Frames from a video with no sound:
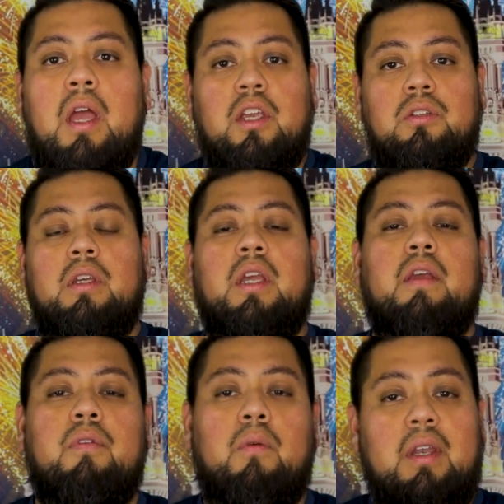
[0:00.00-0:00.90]
Actually,
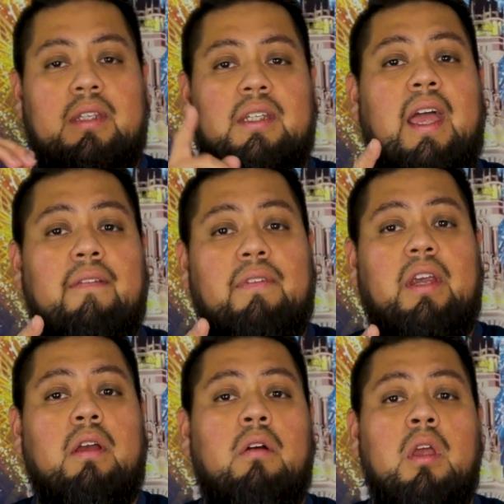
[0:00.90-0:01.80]
if you want to see that
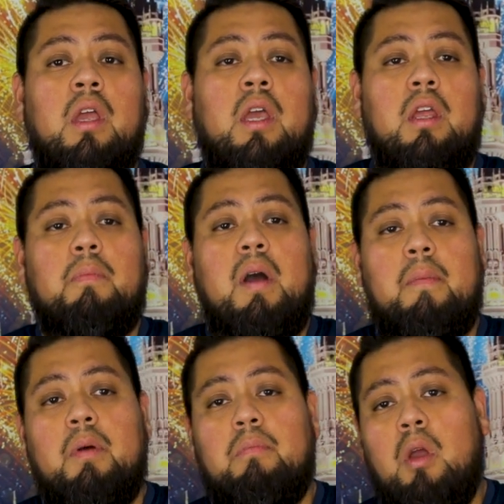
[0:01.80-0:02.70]
video, it'll
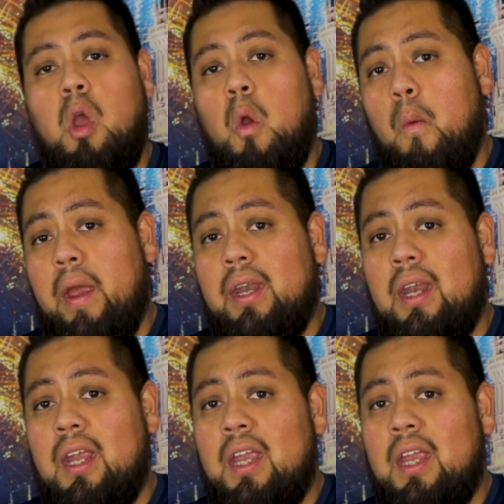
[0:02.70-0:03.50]
pop up right